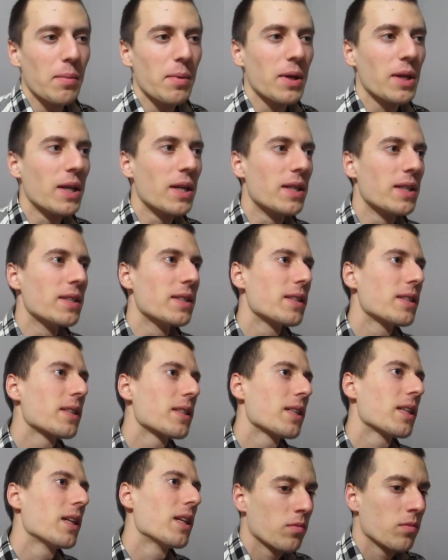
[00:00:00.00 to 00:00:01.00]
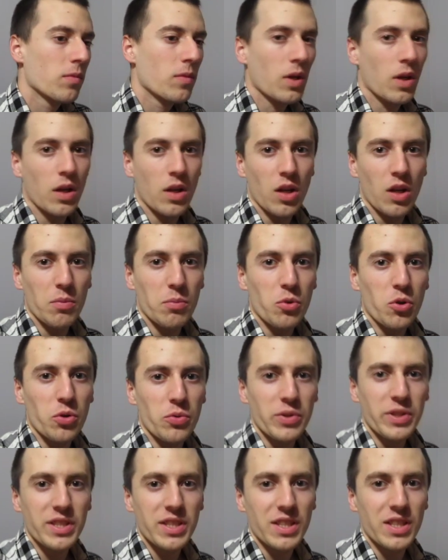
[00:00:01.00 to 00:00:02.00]
because a lot more
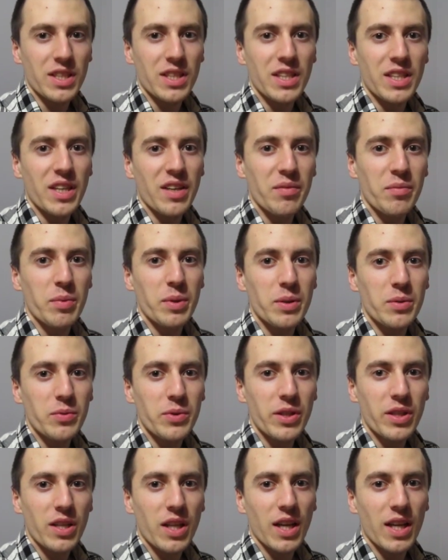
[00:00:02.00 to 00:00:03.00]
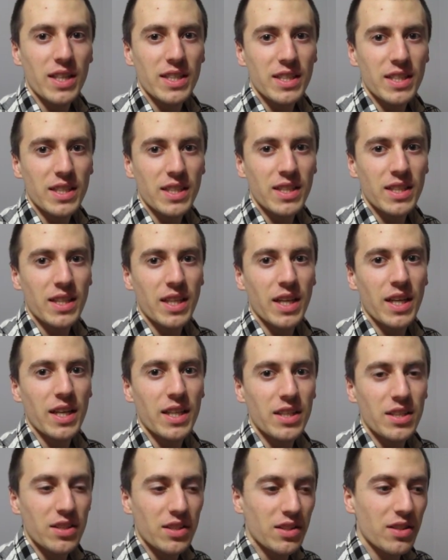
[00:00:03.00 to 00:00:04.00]
recently I've been realizing
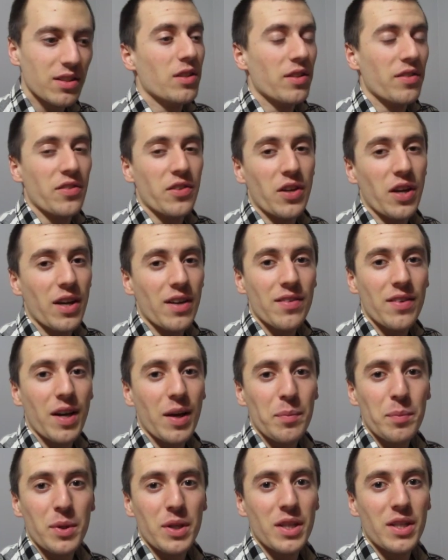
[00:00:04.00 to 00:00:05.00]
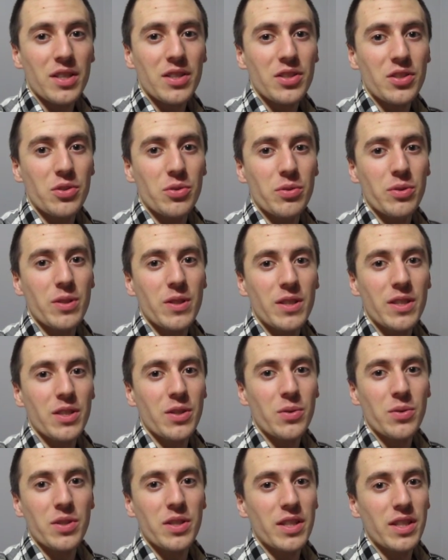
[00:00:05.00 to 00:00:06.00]
that if you have happiness, you really
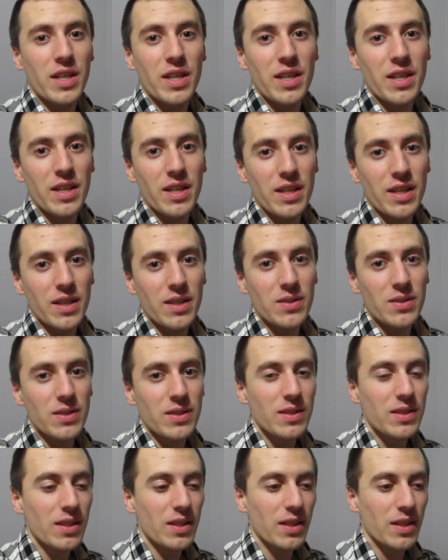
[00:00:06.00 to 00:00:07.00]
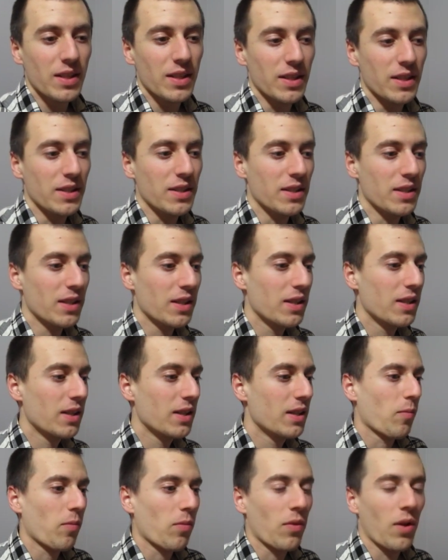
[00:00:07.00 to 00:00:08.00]
don't need anything else, and
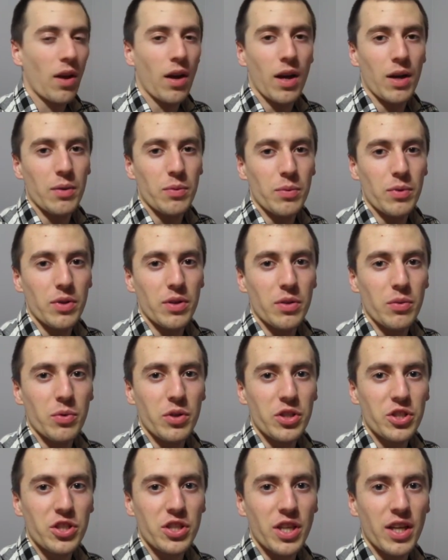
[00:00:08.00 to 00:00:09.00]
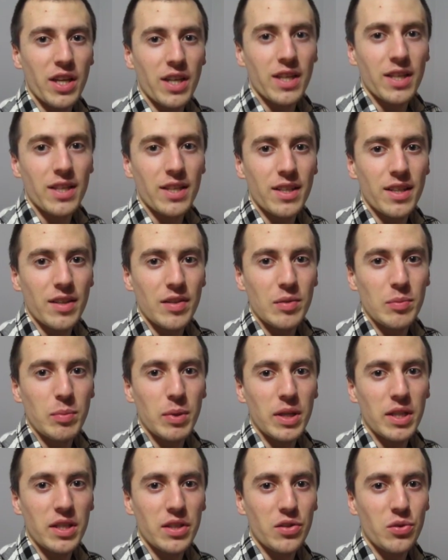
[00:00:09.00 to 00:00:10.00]
I really wish that
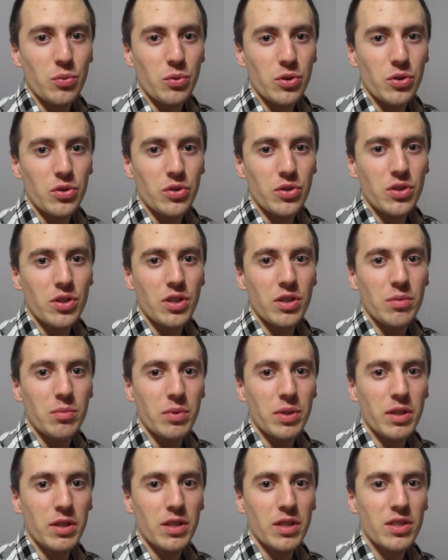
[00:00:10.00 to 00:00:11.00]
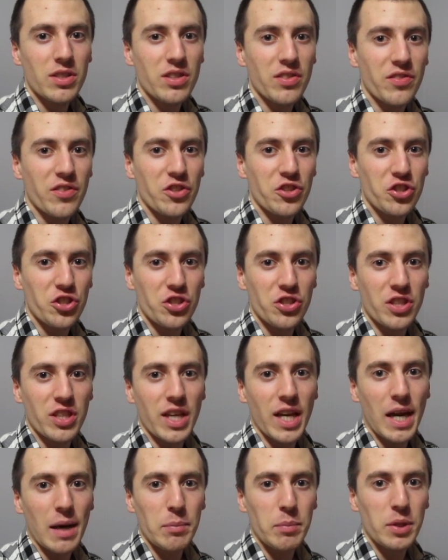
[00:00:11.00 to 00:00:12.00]
everybody in the world could be sufficiently
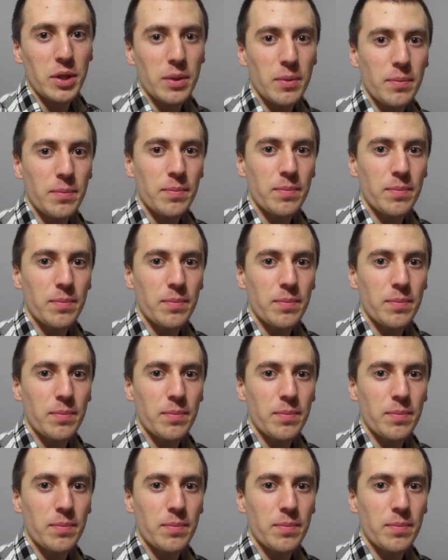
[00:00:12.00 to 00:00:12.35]
happy.